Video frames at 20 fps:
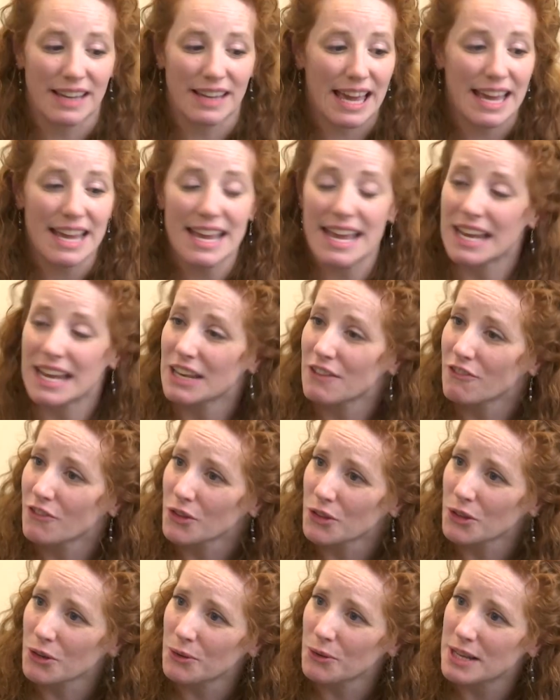Okay, any
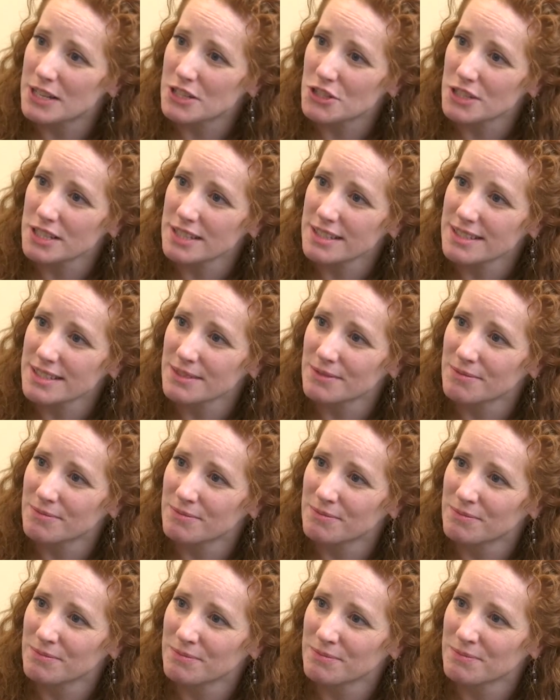further questions?
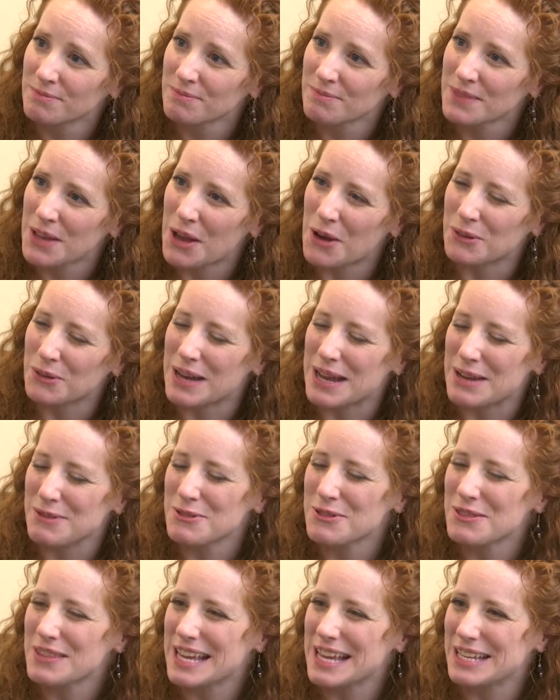All right,
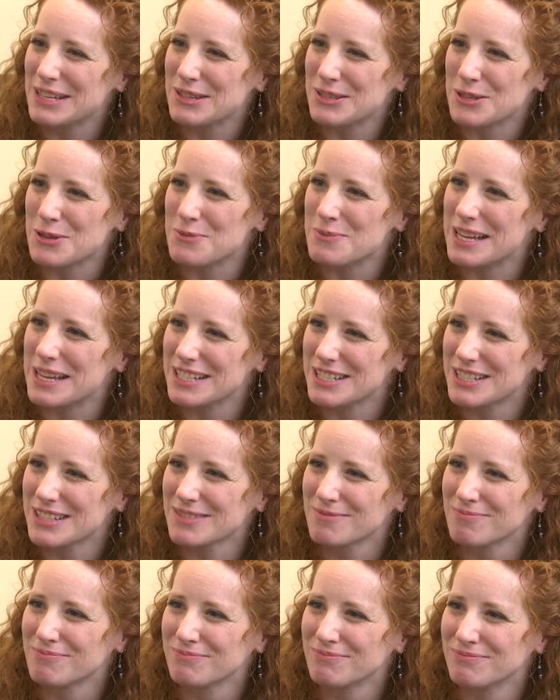well, thank you so
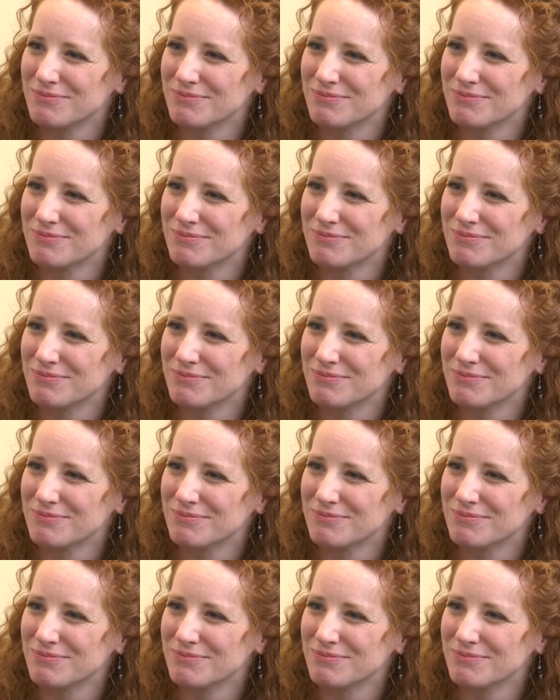much.